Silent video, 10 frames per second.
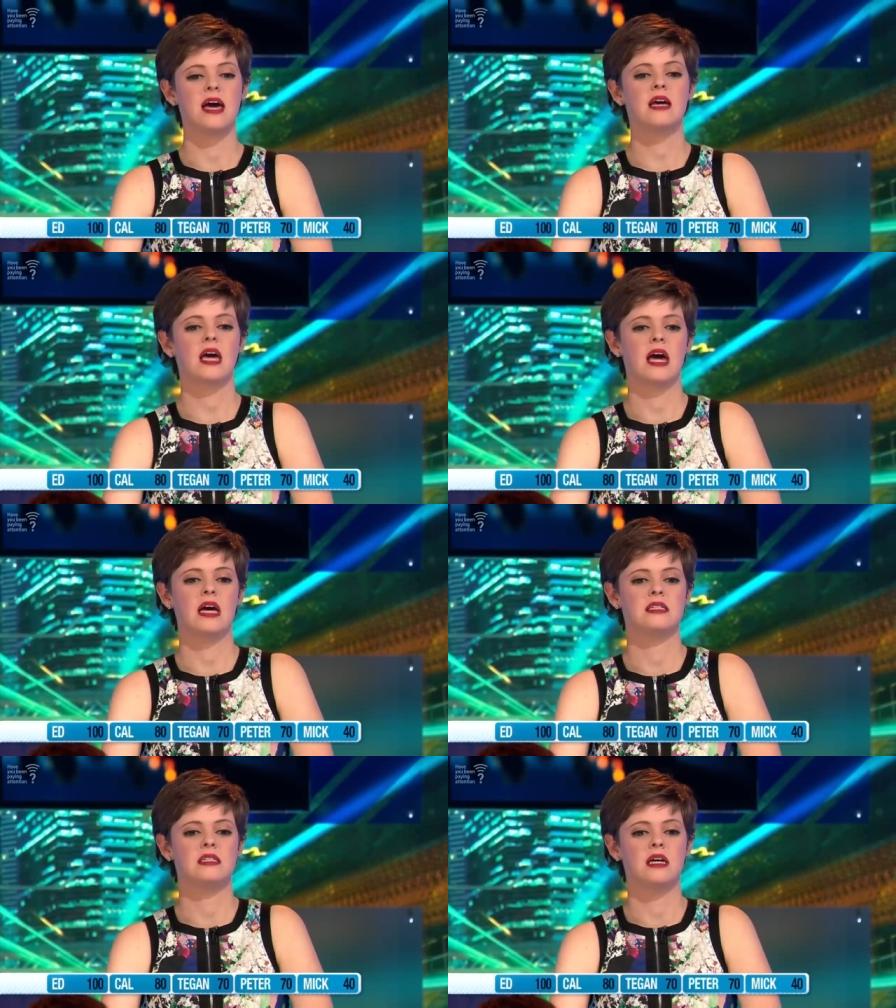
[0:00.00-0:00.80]
that
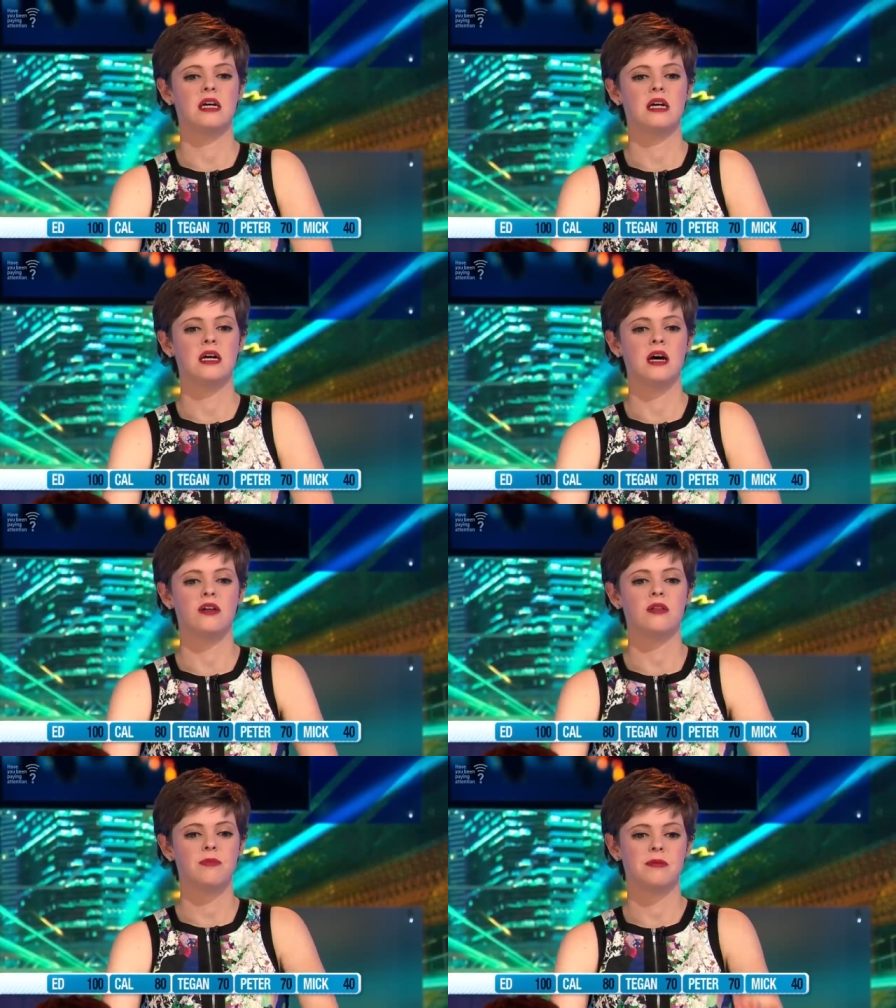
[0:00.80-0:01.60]
case, I
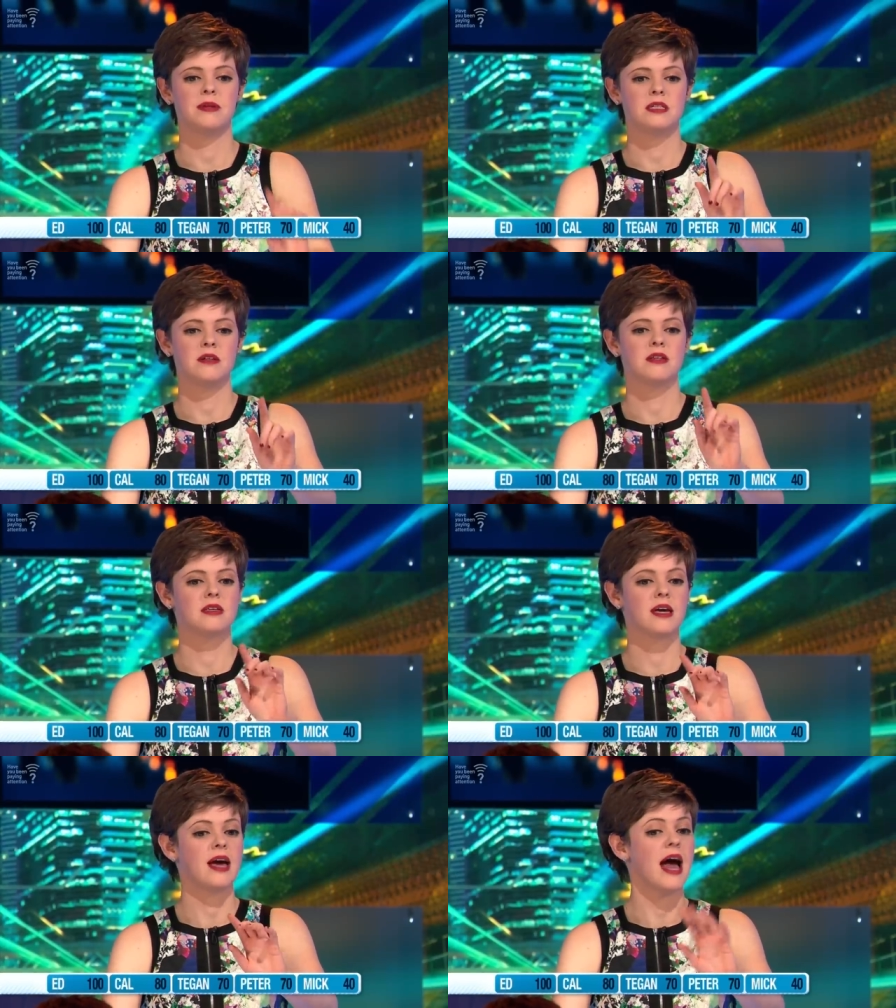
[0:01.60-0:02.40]
know that Breaking Bad
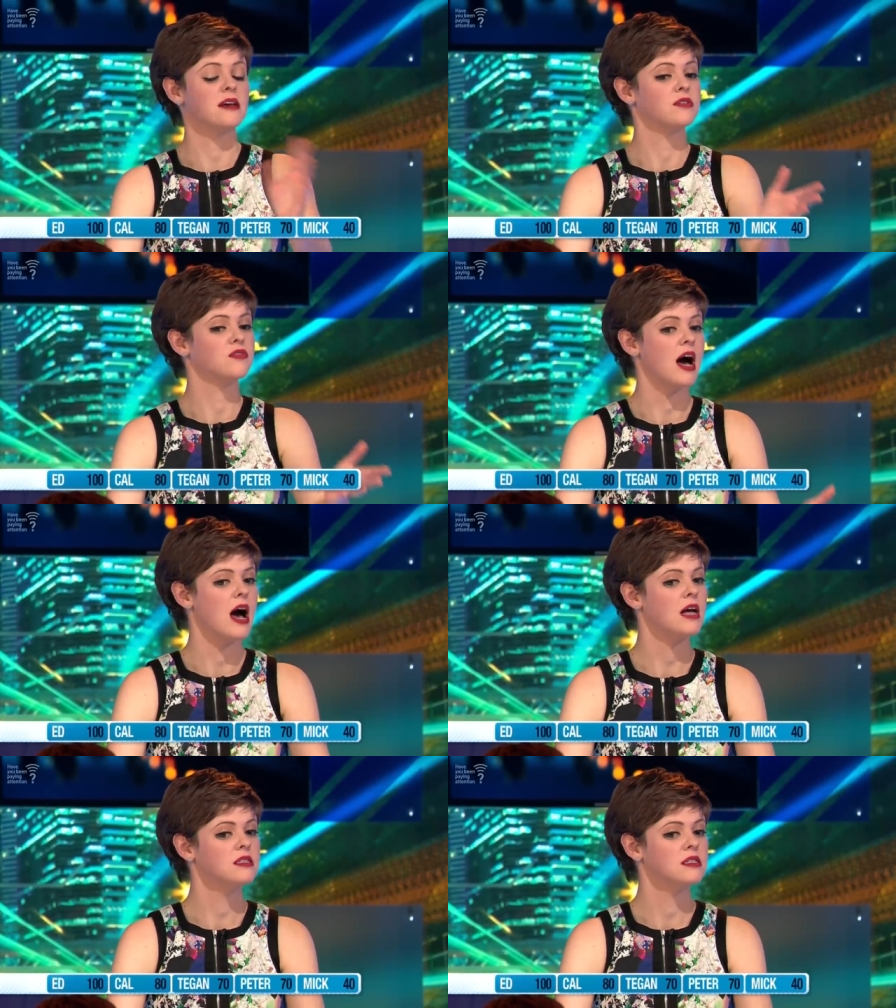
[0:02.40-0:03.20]
did... House of
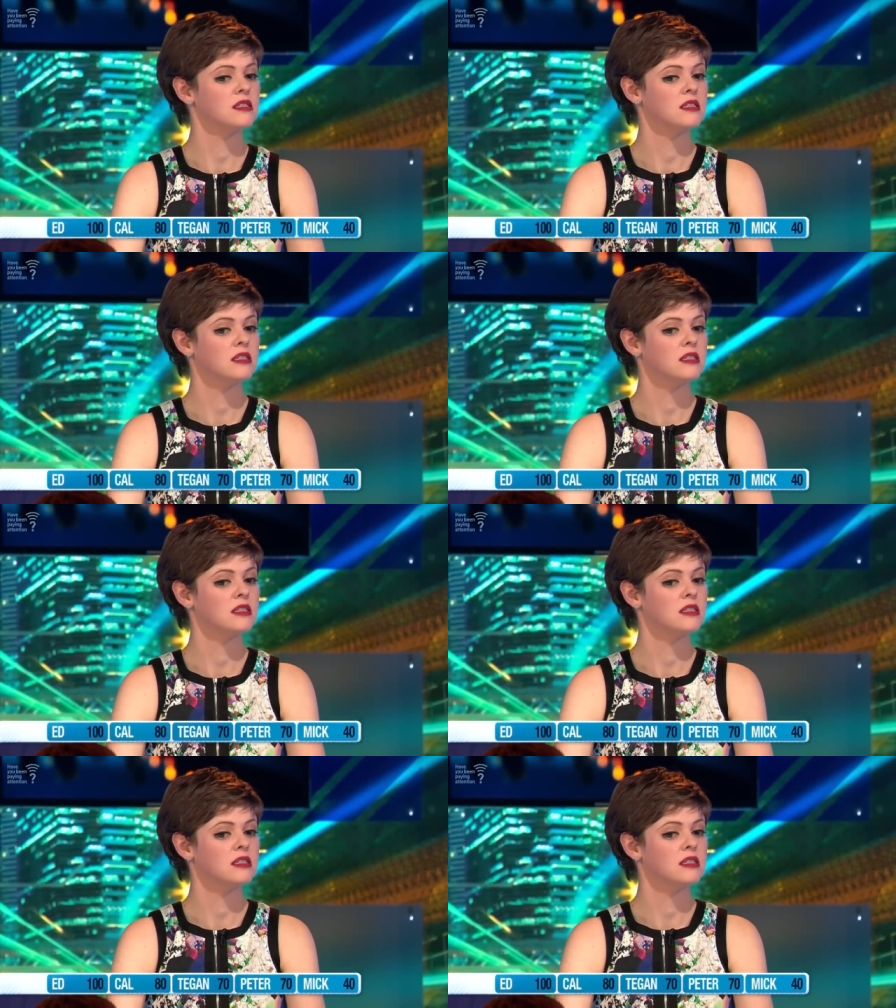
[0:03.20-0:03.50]
Cards?